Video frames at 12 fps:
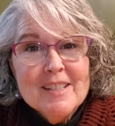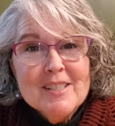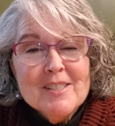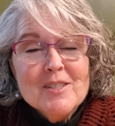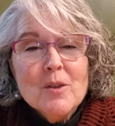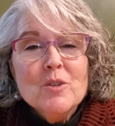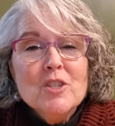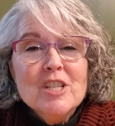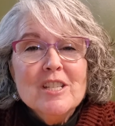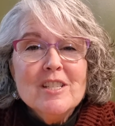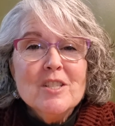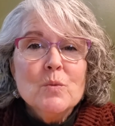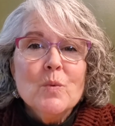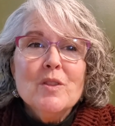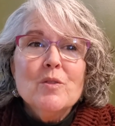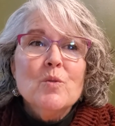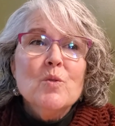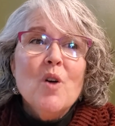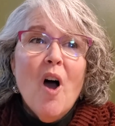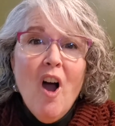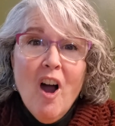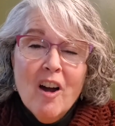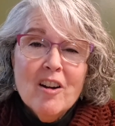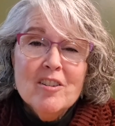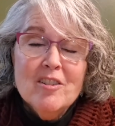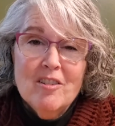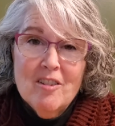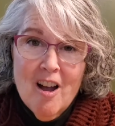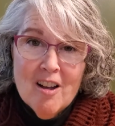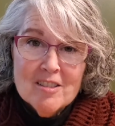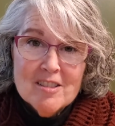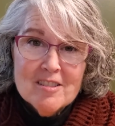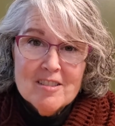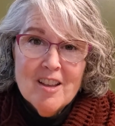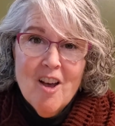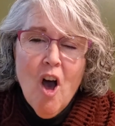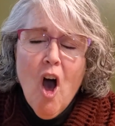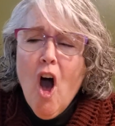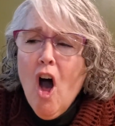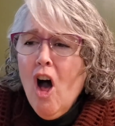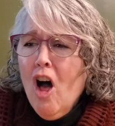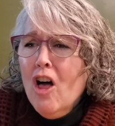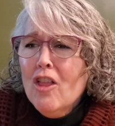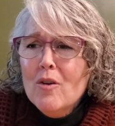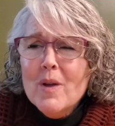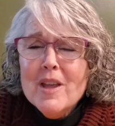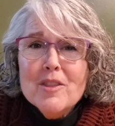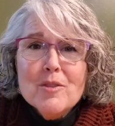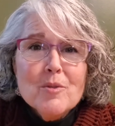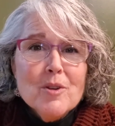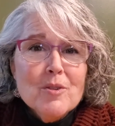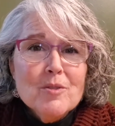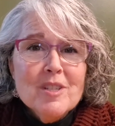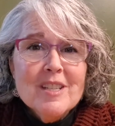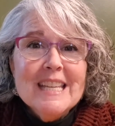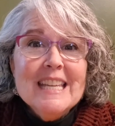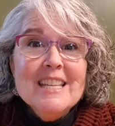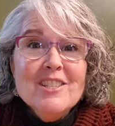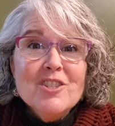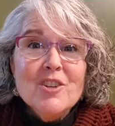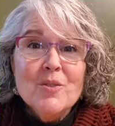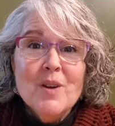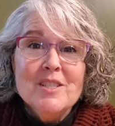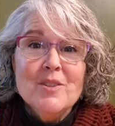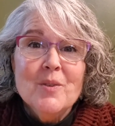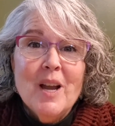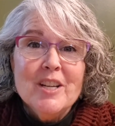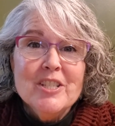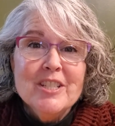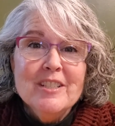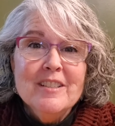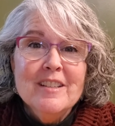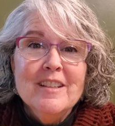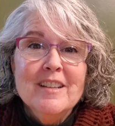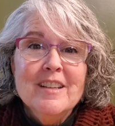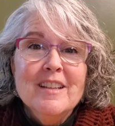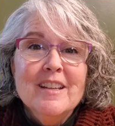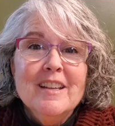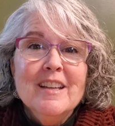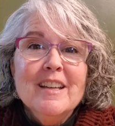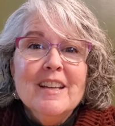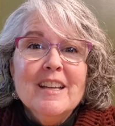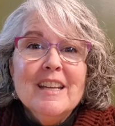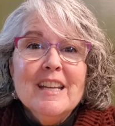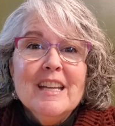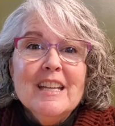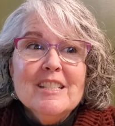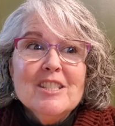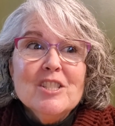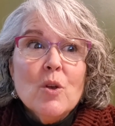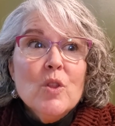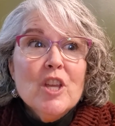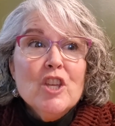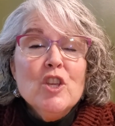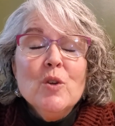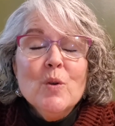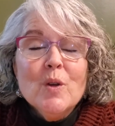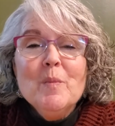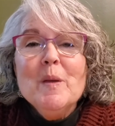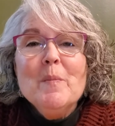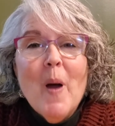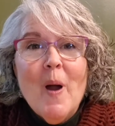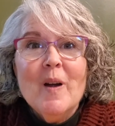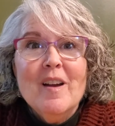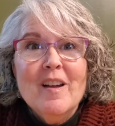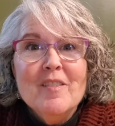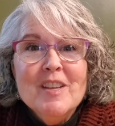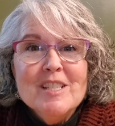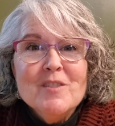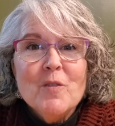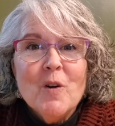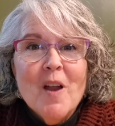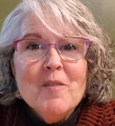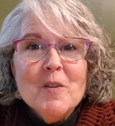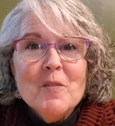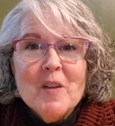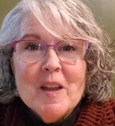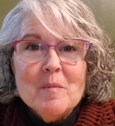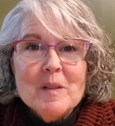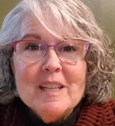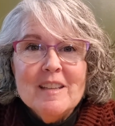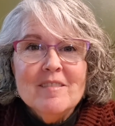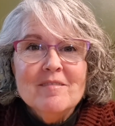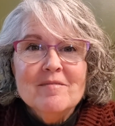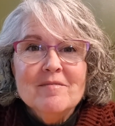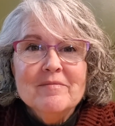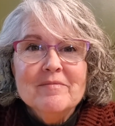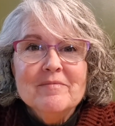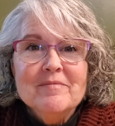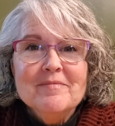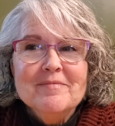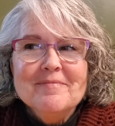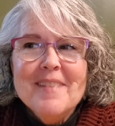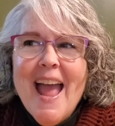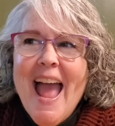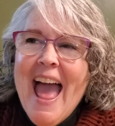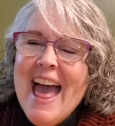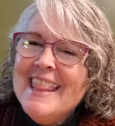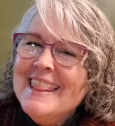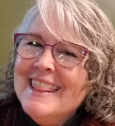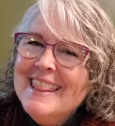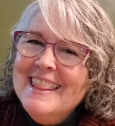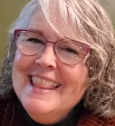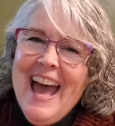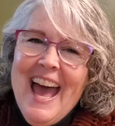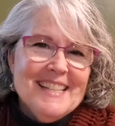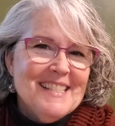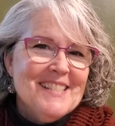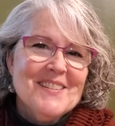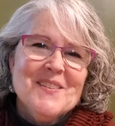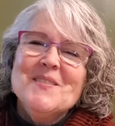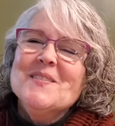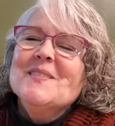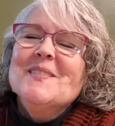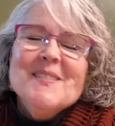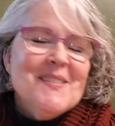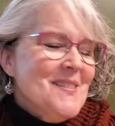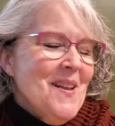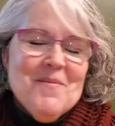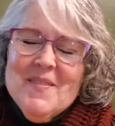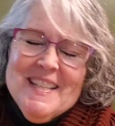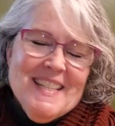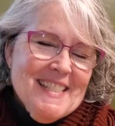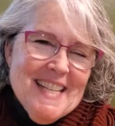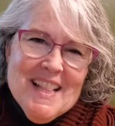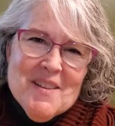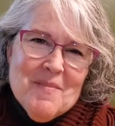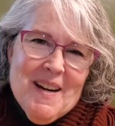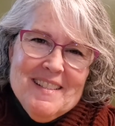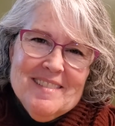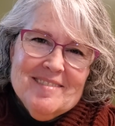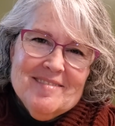So Jesus went through the hard cross all the way through to Easter resurrection so that you could be part of his forever family. And that's something to celebrate.